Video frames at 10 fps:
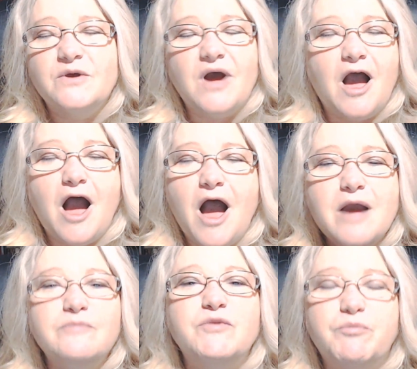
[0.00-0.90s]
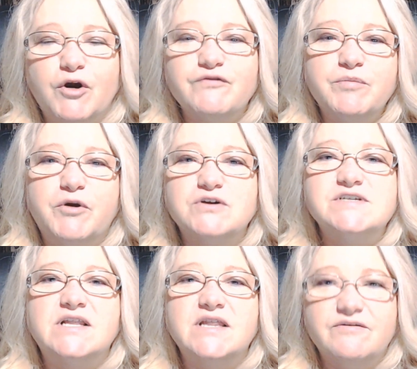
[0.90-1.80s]
I'm the perfect person
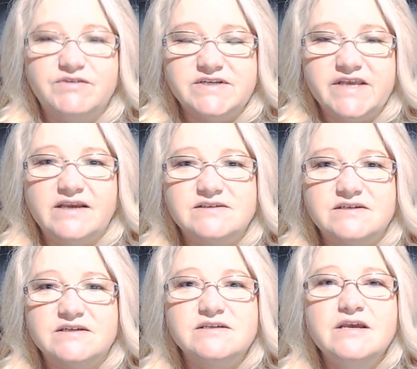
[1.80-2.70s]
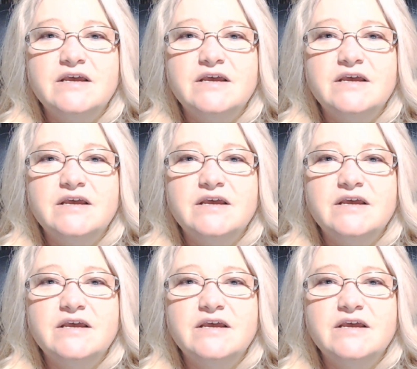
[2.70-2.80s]
to live in Texas.